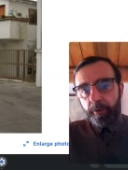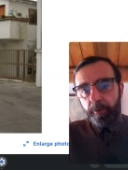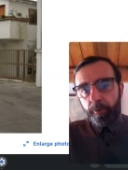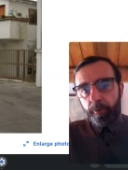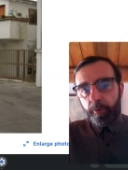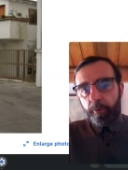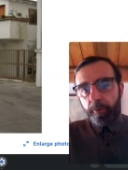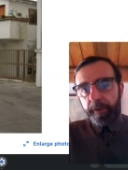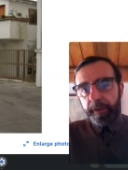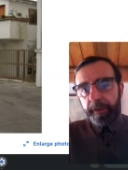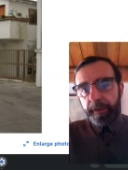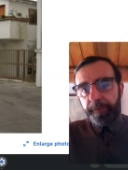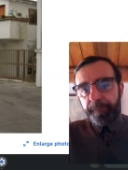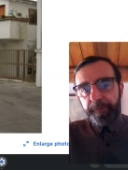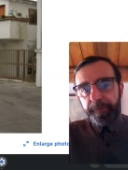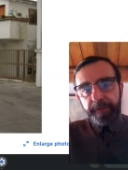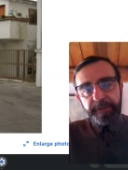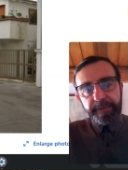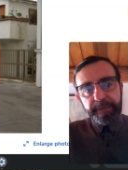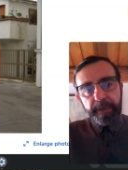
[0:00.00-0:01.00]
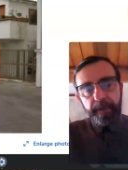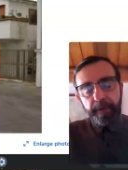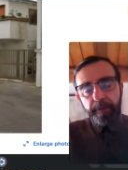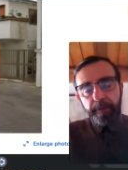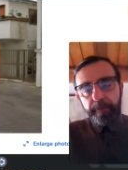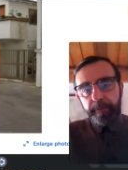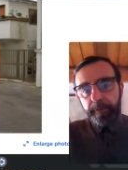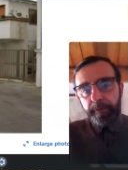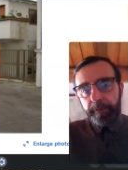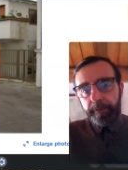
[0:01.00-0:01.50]
or if it's a
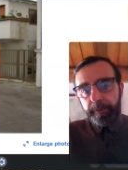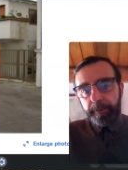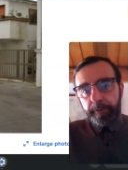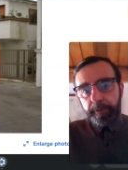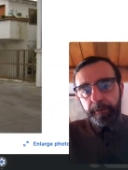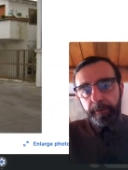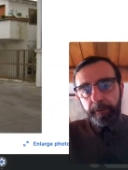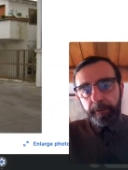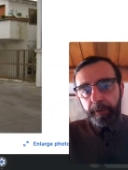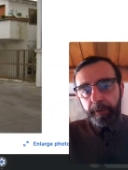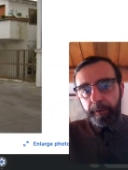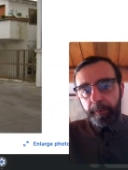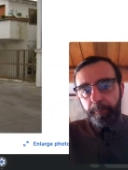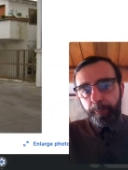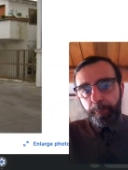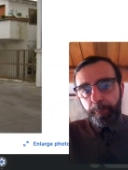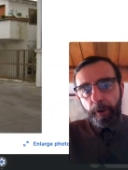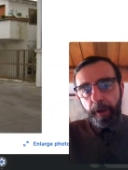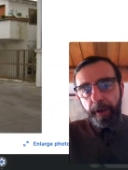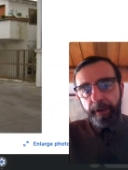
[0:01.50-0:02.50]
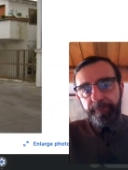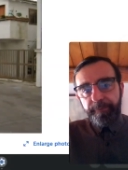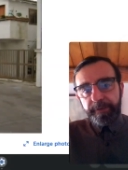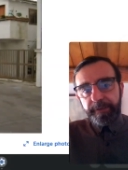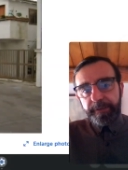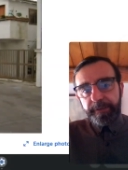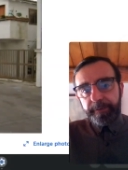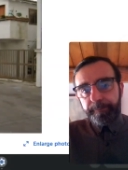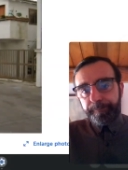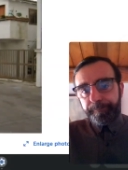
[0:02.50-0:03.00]

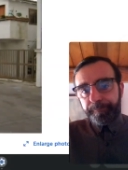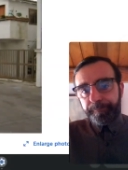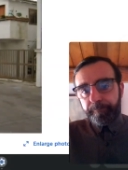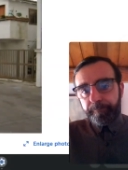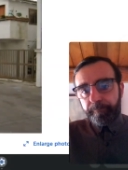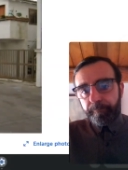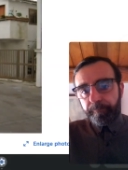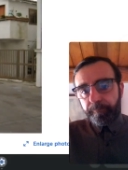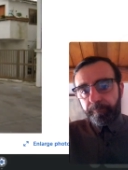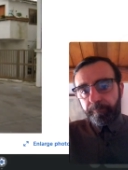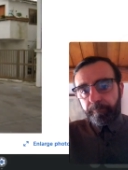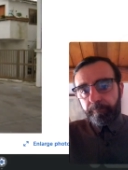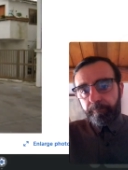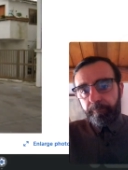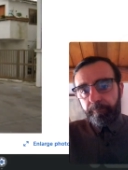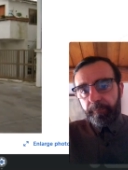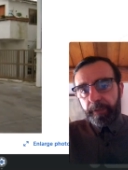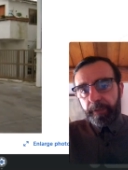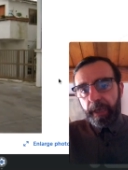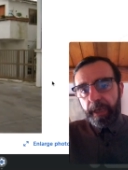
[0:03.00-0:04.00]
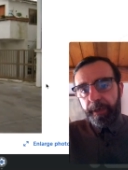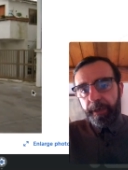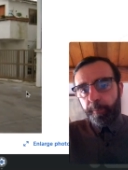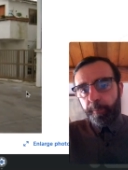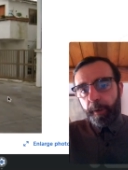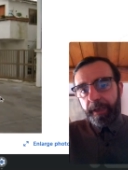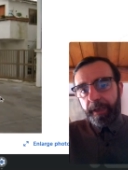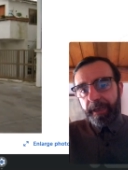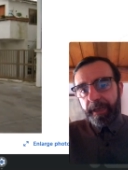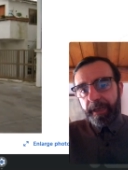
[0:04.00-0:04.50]
private.
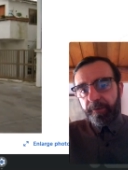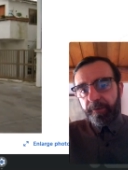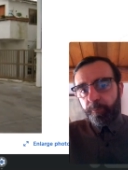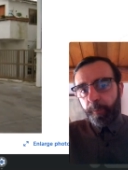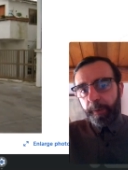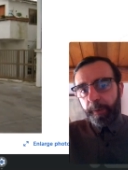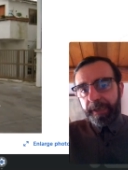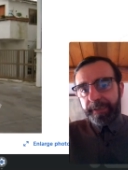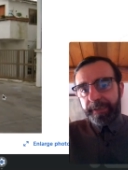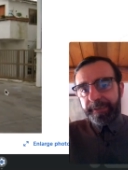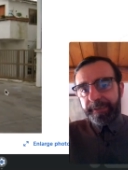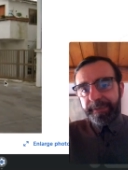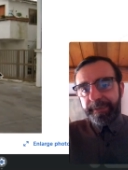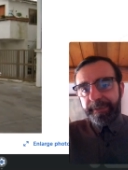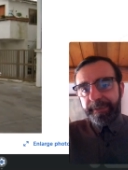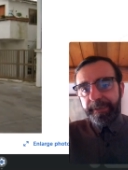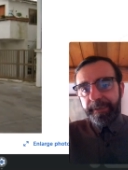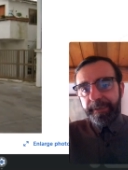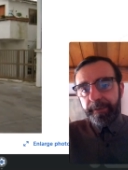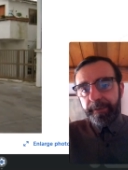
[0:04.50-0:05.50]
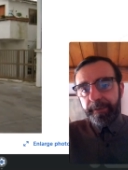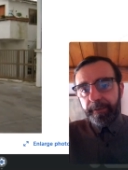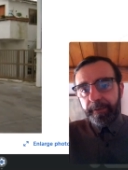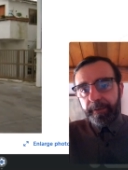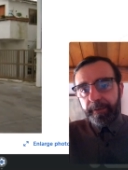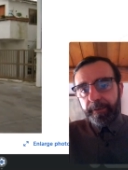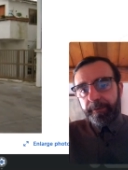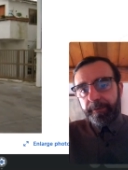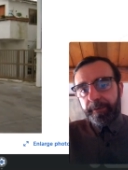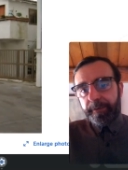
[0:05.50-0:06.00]
Anyway, as we can see,
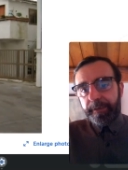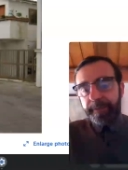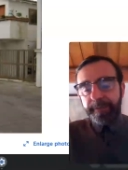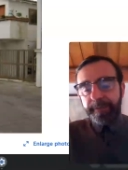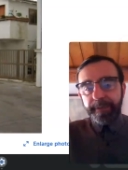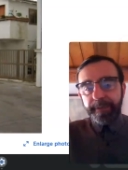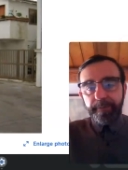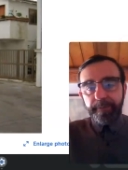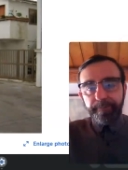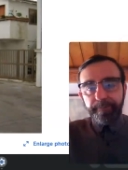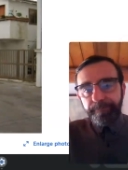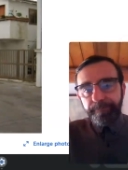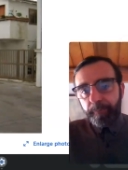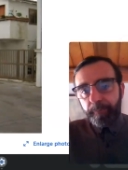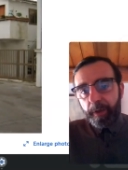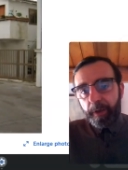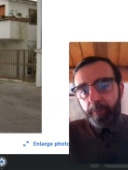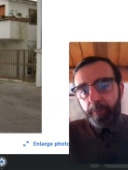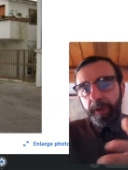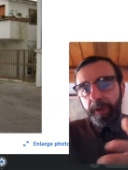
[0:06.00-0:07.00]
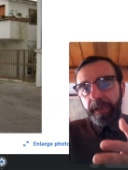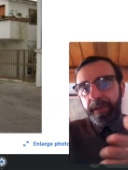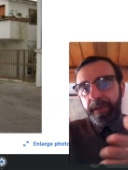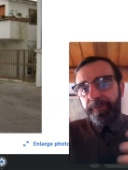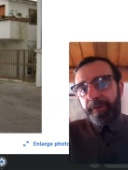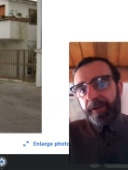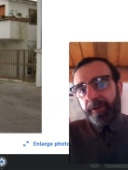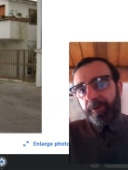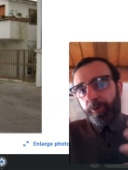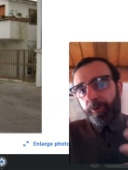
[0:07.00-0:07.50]
these are, we can
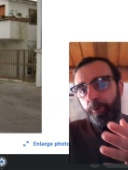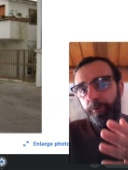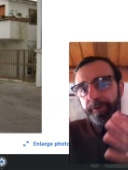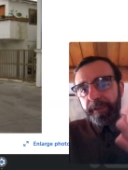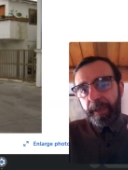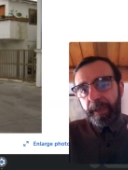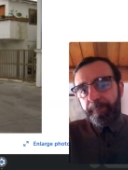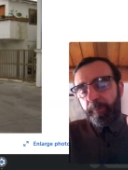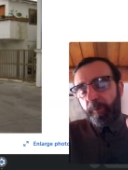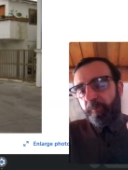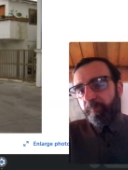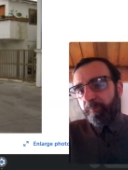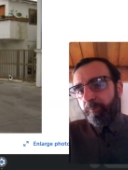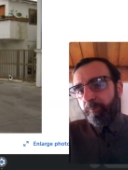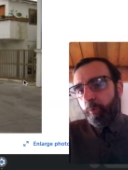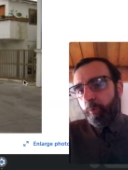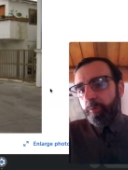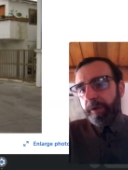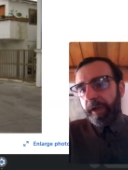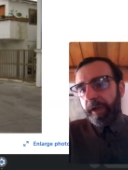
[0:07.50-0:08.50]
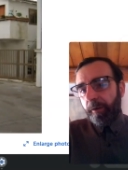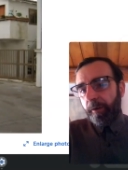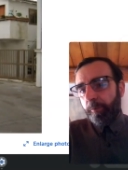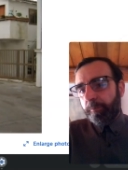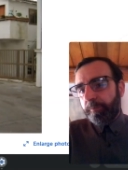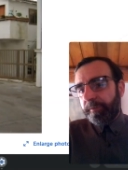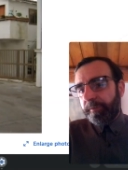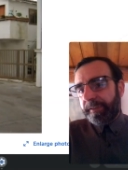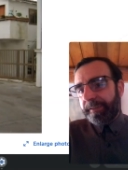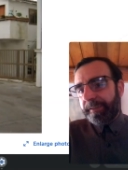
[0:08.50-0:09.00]
even call type of
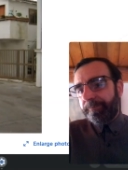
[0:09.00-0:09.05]
bungalows.